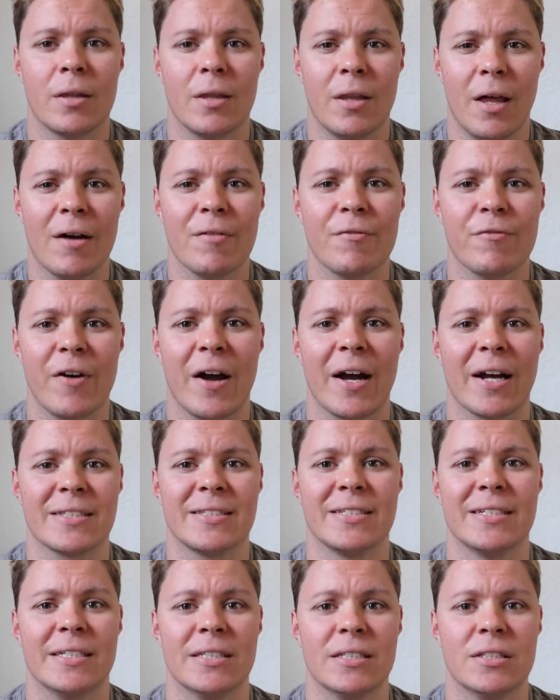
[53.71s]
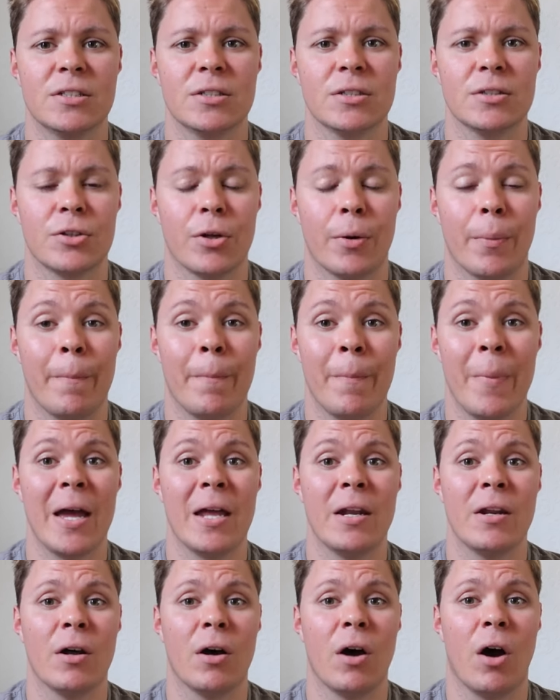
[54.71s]
That fact is that
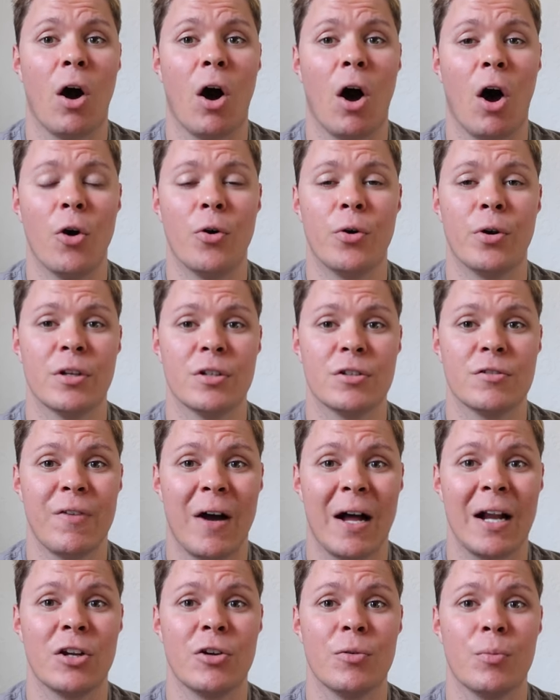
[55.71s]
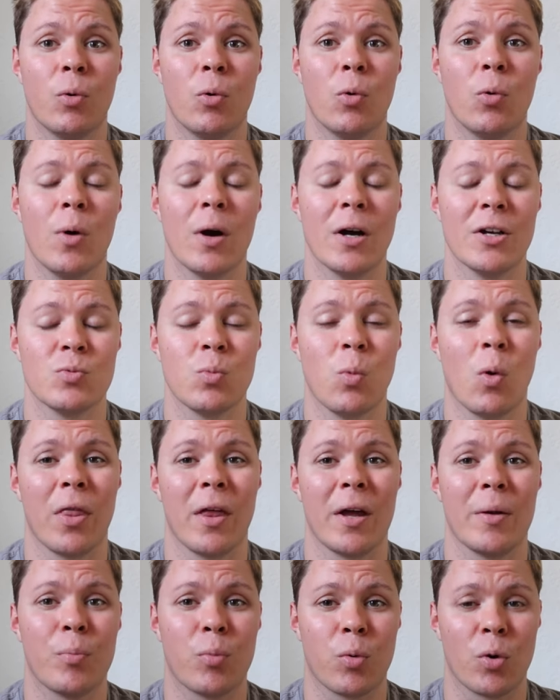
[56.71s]
men are only as valuable as what
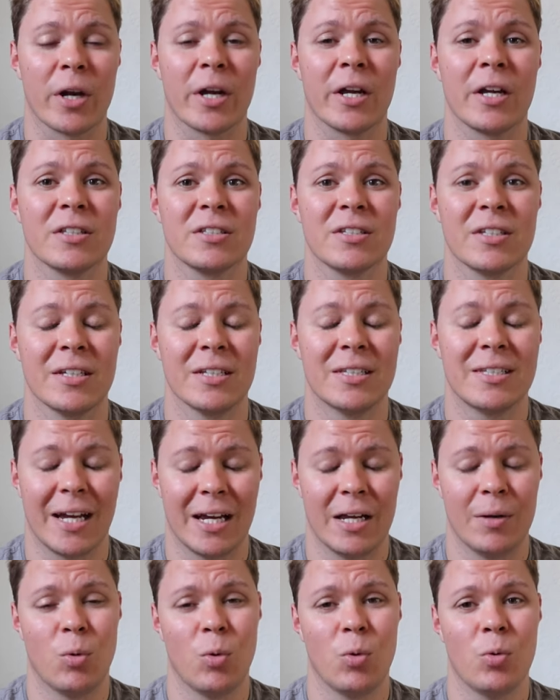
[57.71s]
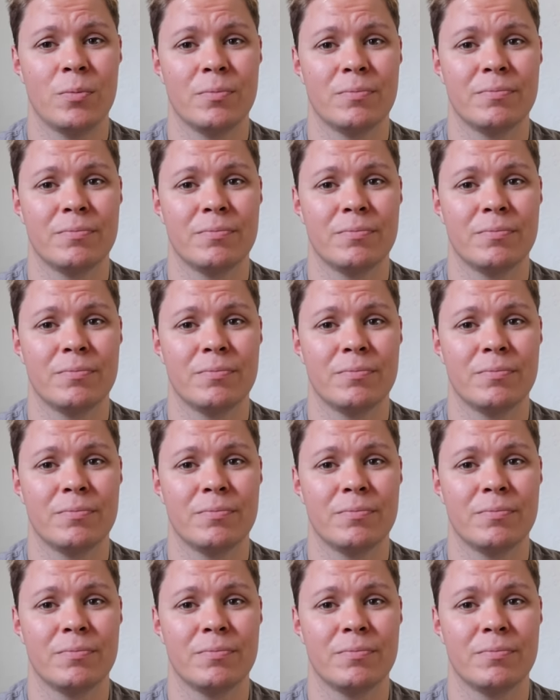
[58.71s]
they bring to the table.